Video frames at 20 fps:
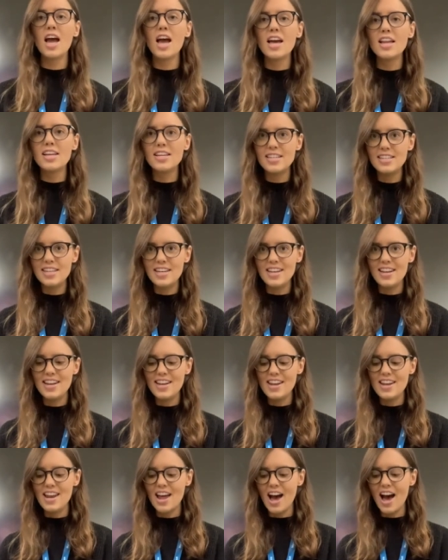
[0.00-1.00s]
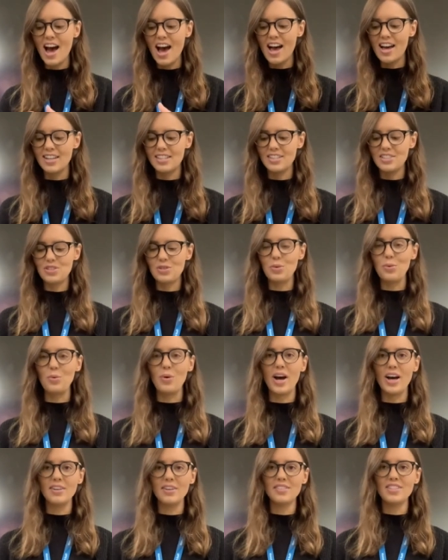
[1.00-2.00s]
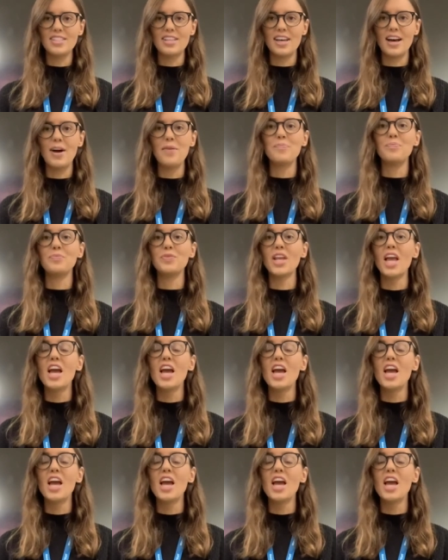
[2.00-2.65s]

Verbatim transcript: Nut. Well done.